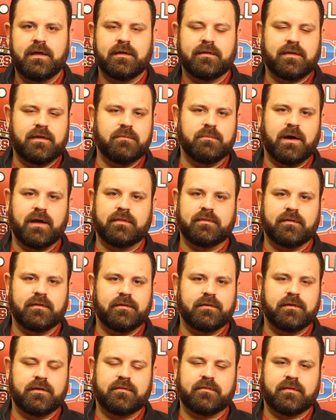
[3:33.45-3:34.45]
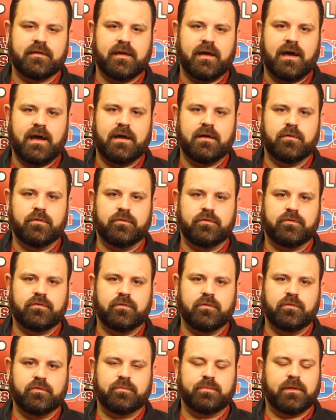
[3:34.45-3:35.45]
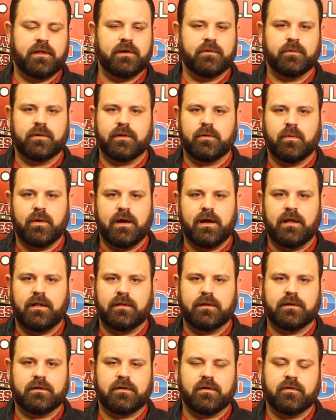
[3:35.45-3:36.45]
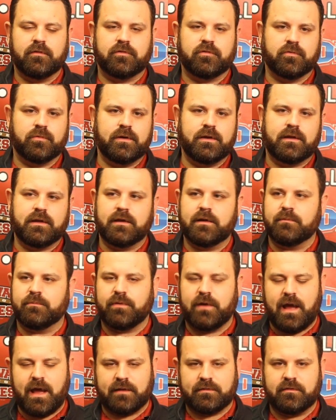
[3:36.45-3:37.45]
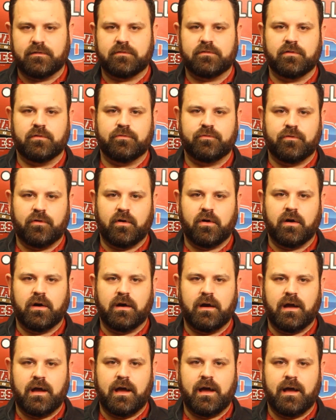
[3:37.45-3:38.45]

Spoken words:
Keemon Dillon is a guy who's played really well in Costa Rica and in practice so far.